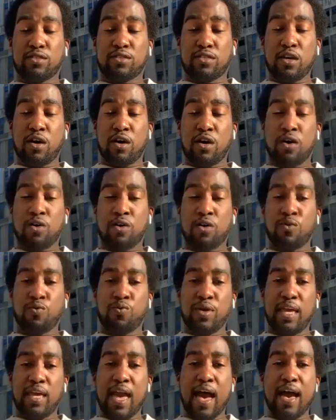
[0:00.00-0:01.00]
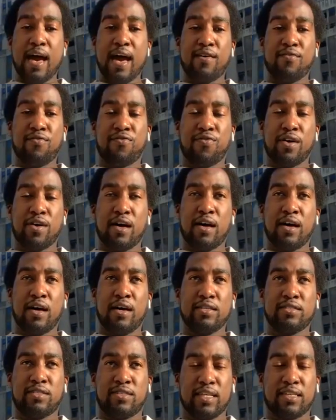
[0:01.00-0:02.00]
so we have uh,
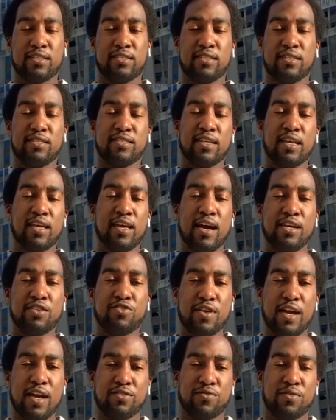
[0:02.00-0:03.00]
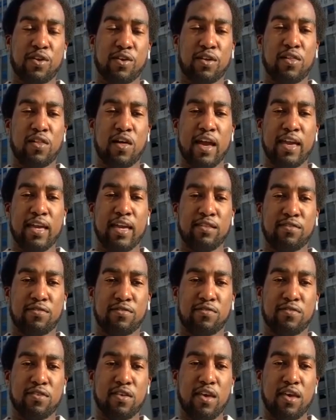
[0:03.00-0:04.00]
six existing contracts with our
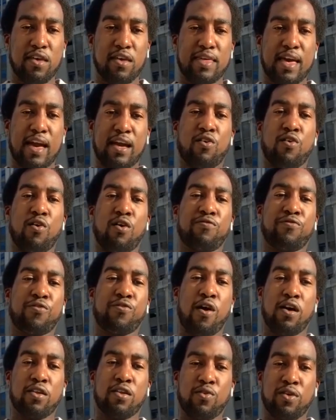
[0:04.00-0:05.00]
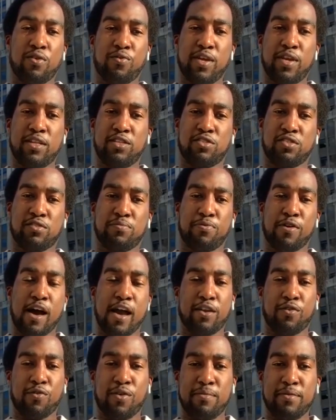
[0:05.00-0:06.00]
clients that call for ongoing reagent
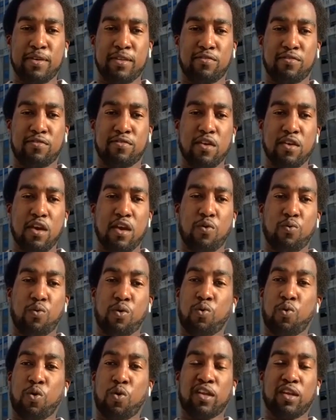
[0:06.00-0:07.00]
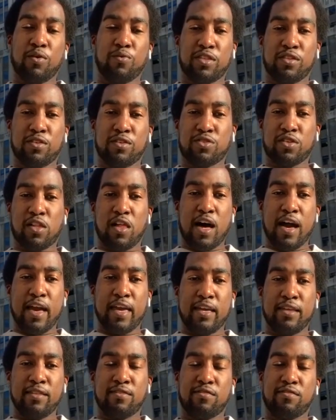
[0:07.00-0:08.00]
supply agreements. We're working with those
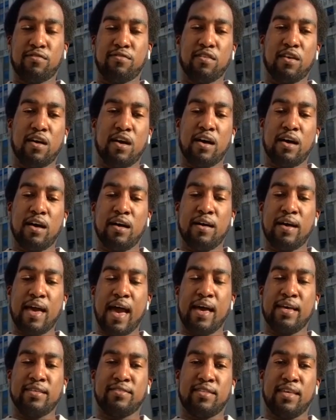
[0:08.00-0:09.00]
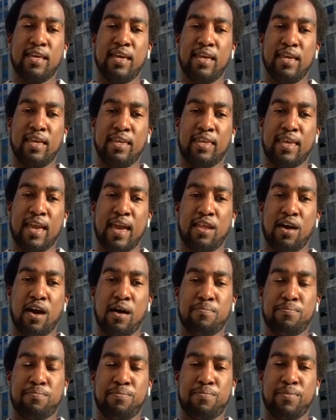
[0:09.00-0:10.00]
clients uh, as they get
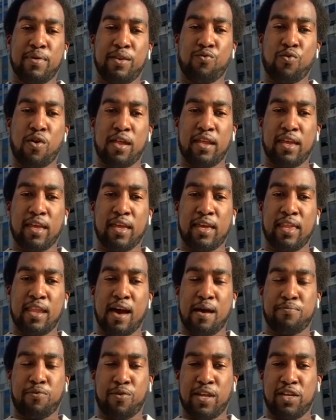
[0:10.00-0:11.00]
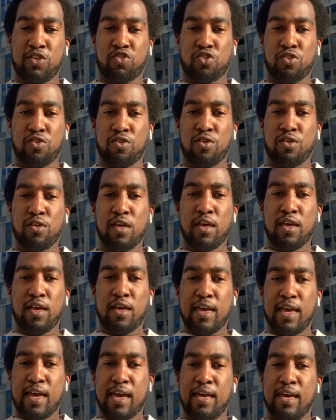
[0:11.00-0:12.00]
up and running and operational
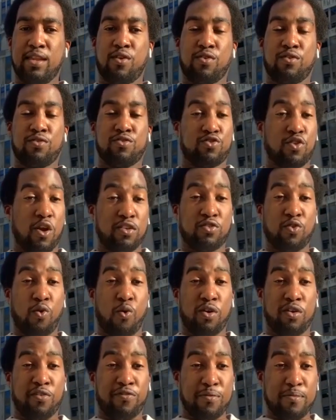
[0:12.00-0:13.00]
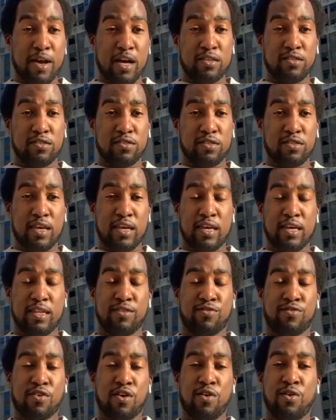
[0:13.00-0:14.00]
and or start to order from us.
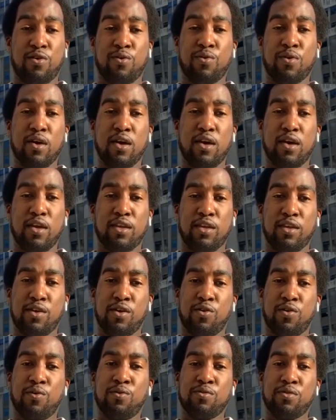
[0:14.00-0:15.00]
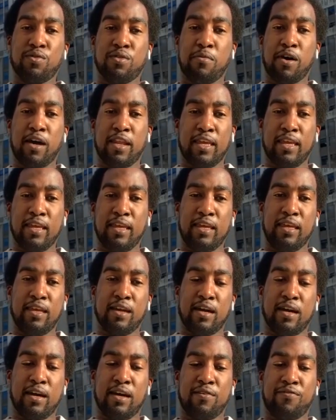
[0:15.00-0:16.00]
And so, you know, the money
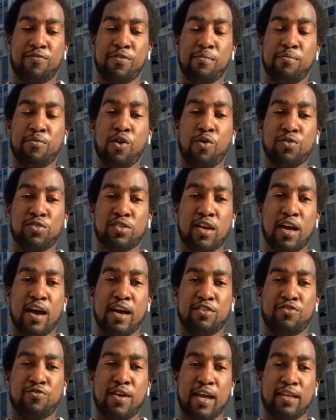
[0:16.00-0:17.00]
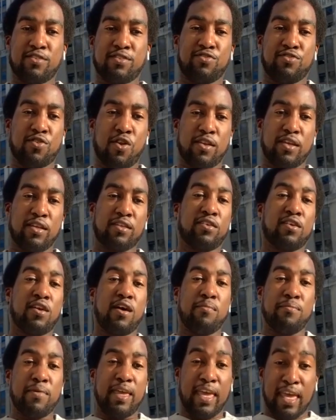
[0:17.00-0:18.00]
uh, from those contracts is starting to
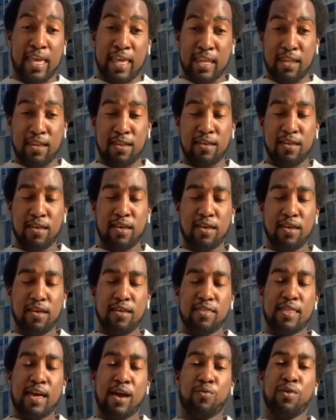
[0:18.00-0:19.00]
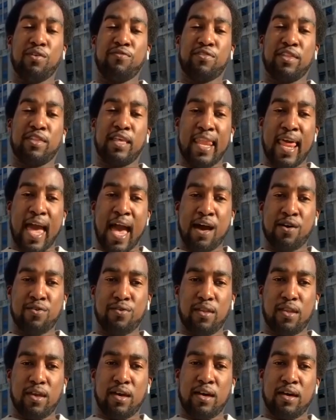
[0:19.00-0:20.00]
come in that we've laid
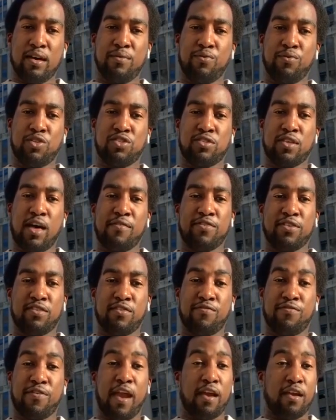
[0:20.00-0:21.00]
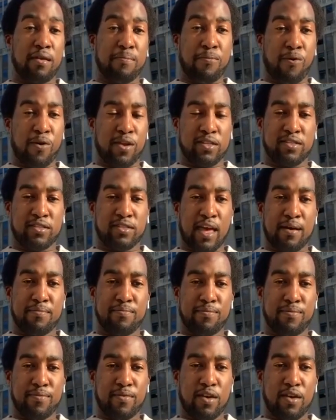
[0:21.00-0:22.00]
out, uh, which is obviously a very important step